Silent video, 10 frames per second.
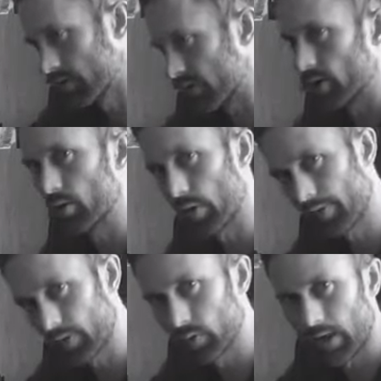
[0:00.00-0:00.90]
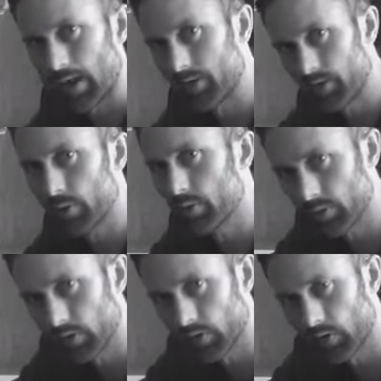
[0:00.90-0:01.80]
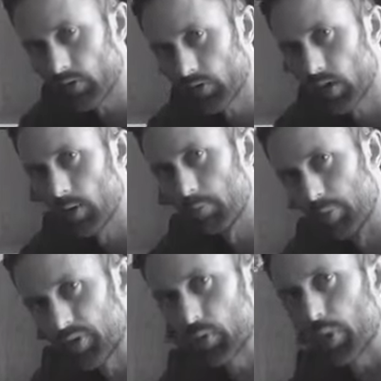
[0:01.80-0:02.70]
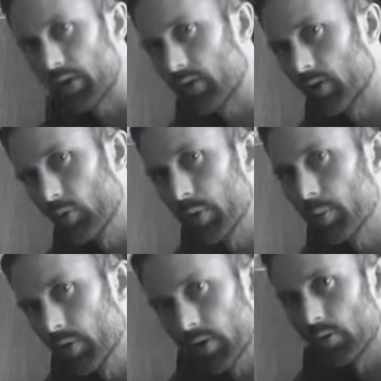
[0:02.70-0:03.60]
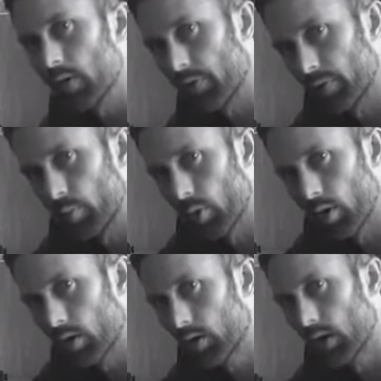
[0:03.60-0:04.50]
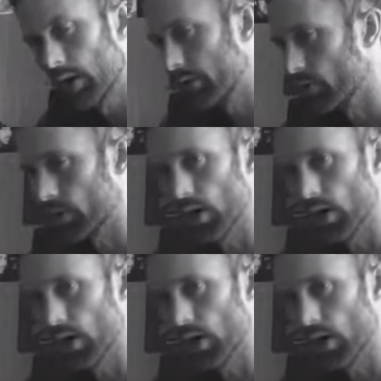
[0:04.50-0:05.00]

geographical and social distance between the two people that you know from work. You're